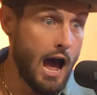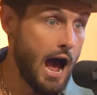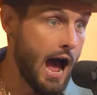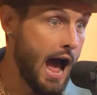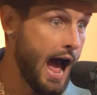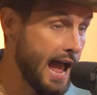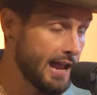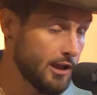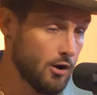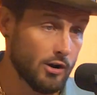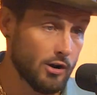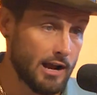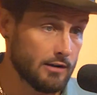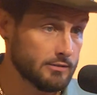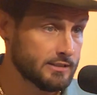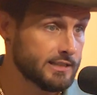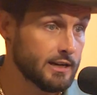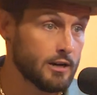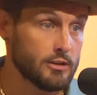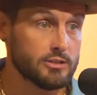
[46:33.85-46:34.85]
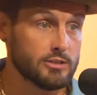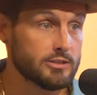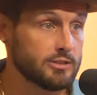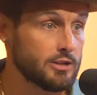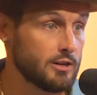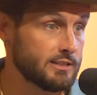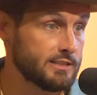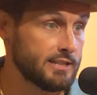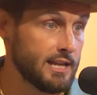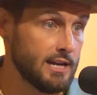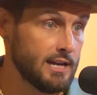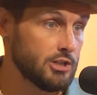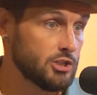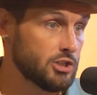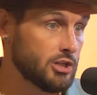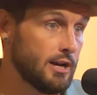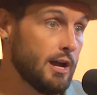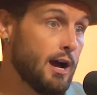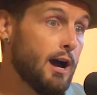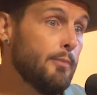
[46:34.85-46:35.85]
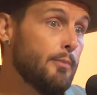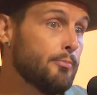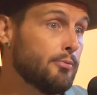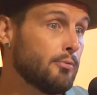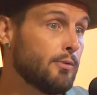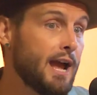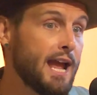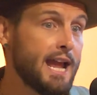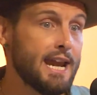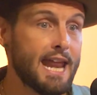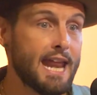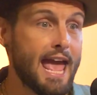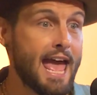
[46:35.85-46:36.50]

I go downstairs and start setting shit up, right?